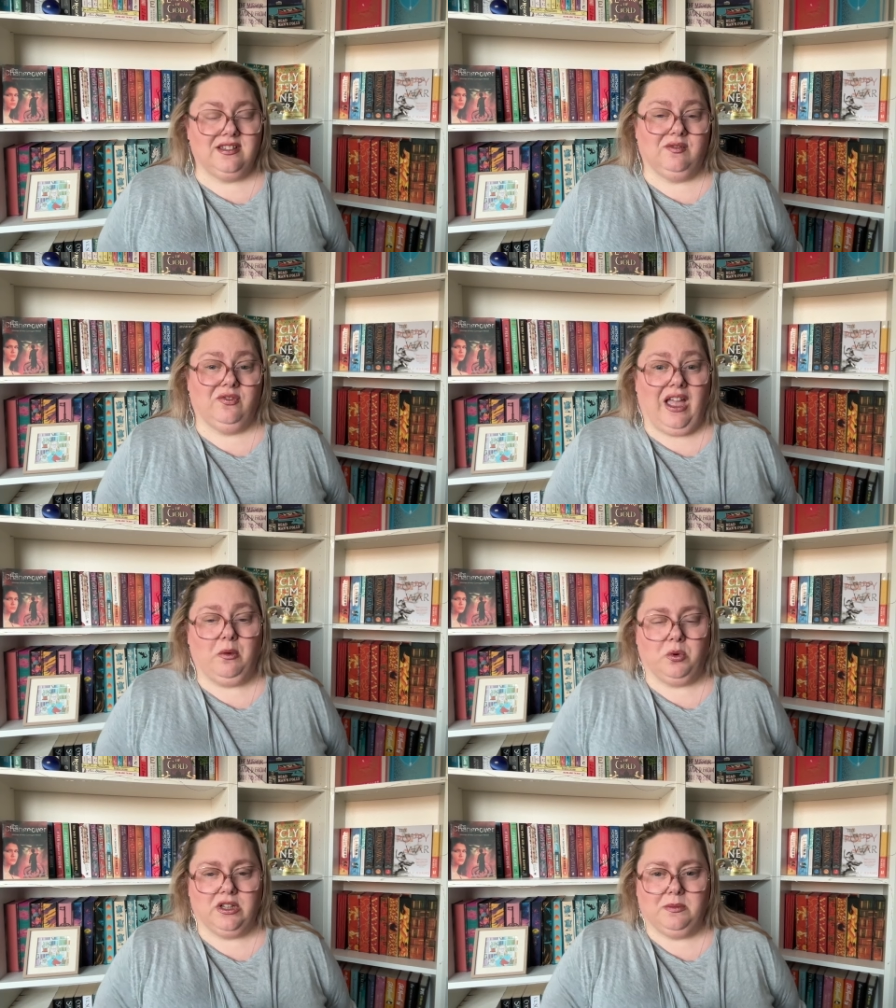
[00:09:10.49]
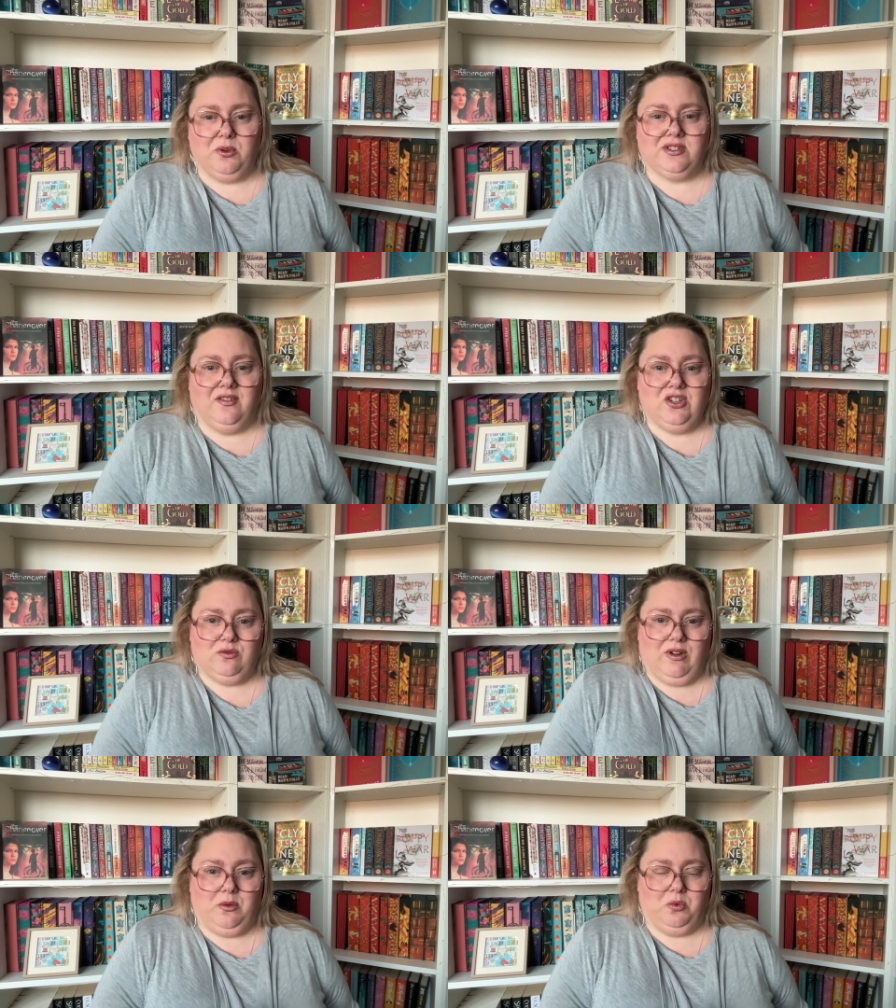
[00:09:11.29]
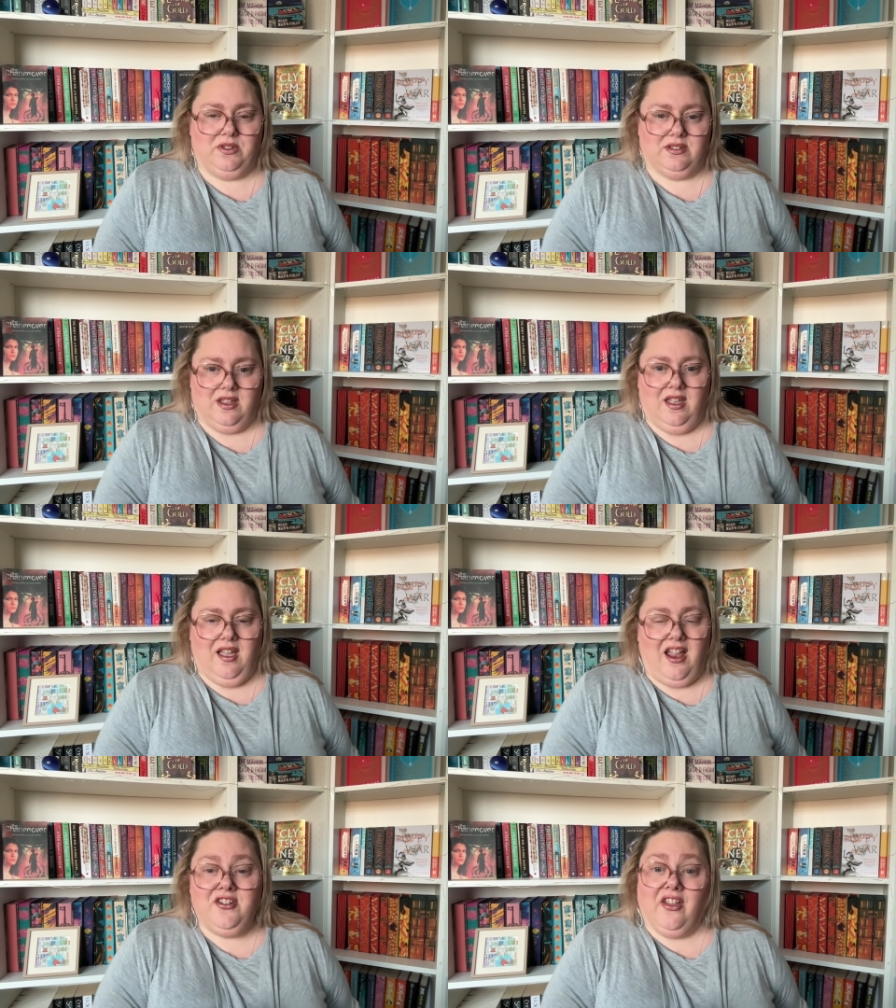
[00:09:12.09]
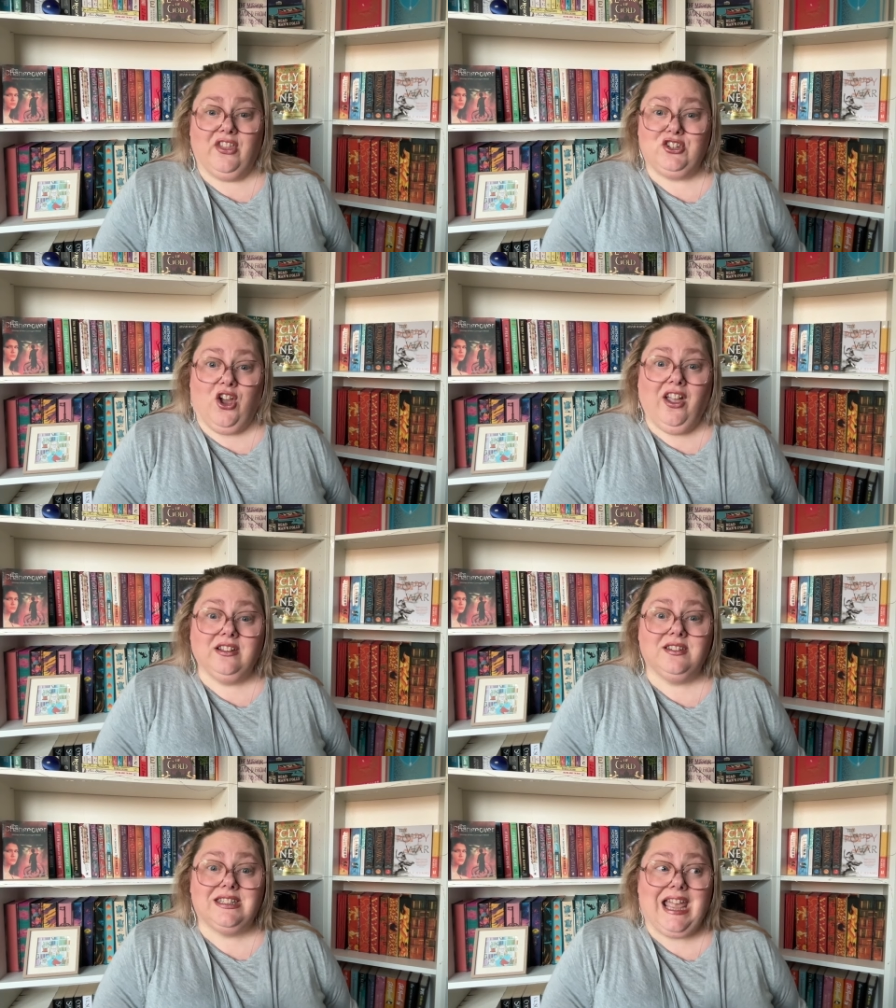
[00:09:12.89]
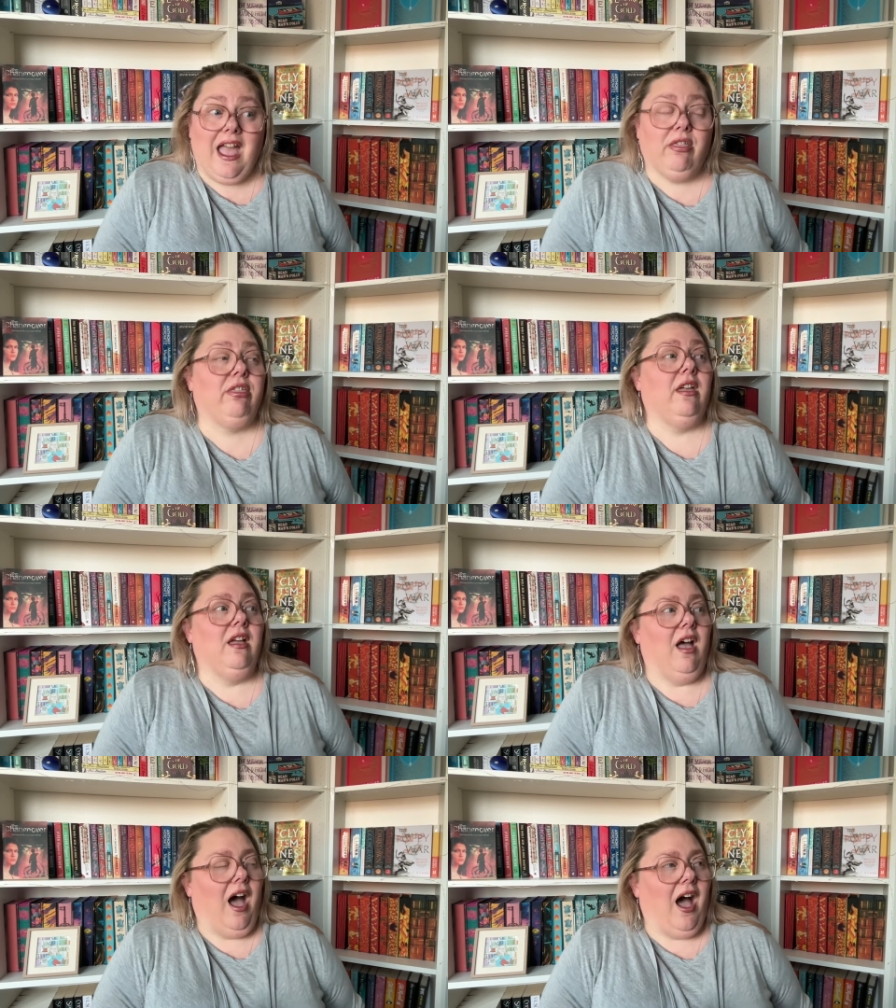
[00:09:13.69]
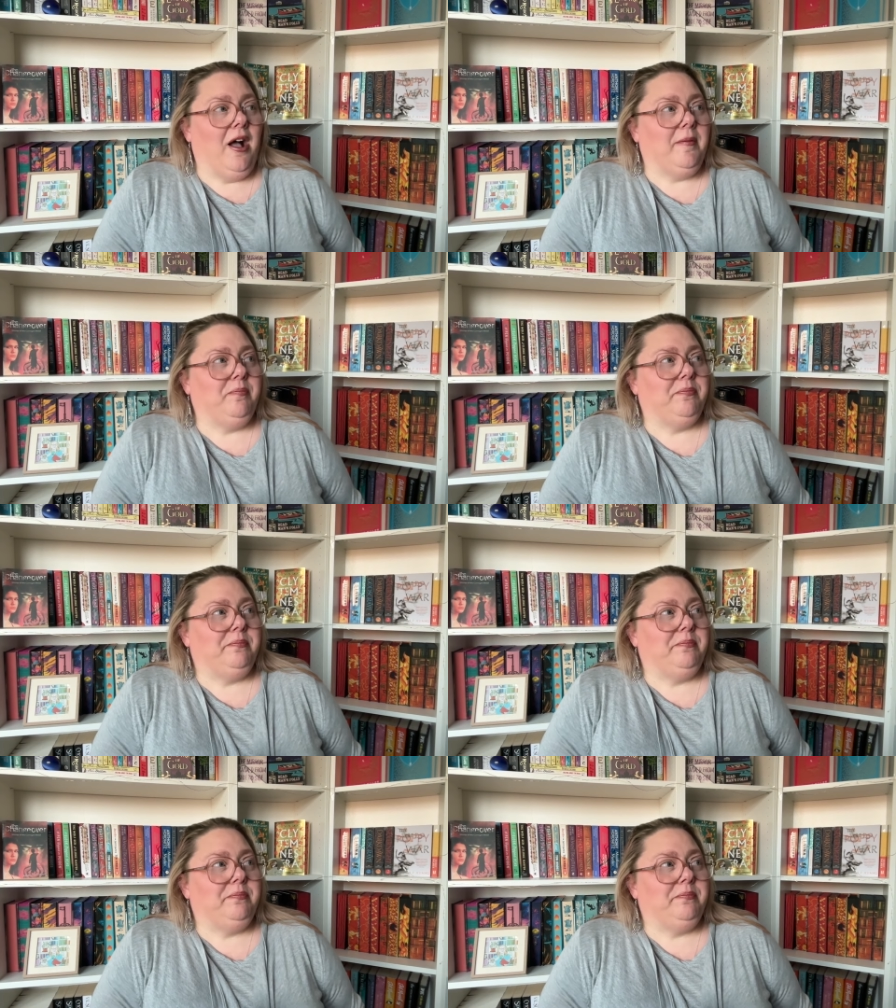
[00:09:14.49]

In fact, one of the books I've just read was another child death. Um,